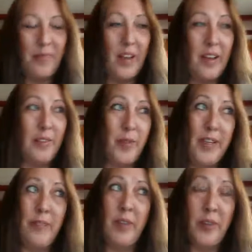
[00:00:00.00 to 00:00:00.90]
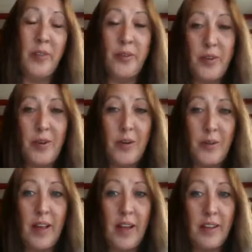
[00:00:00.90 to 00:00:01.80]
because we went through a
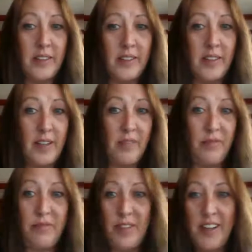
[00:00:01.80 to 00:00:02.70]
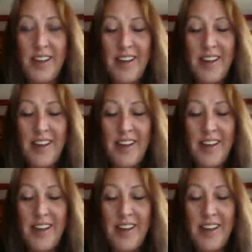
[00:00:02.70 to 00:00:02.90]
whole lot of stuff,